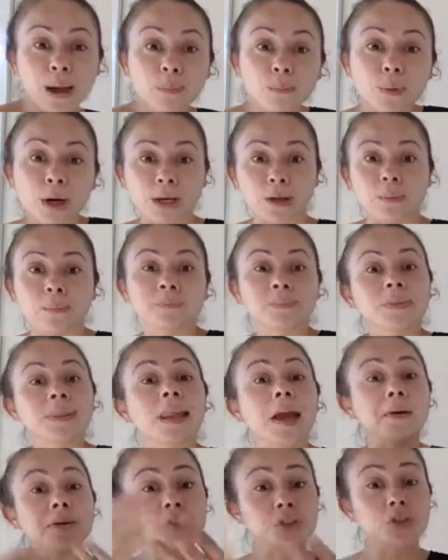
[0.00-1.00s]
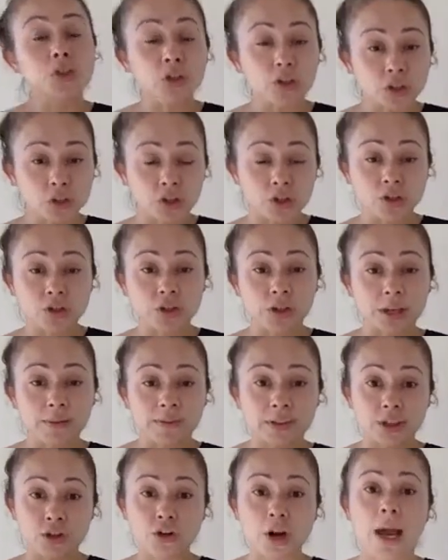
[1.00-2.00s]
Bueno, now it's your turn to give
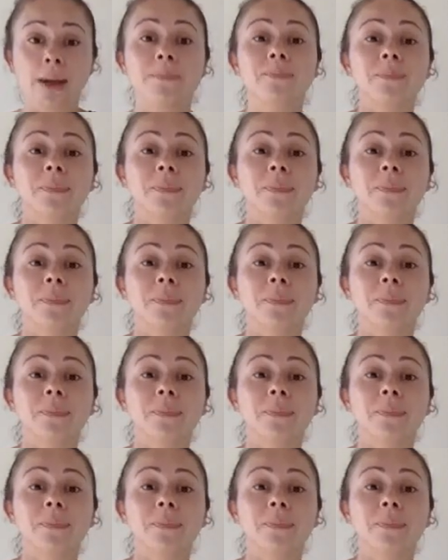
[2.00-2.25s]
it a try.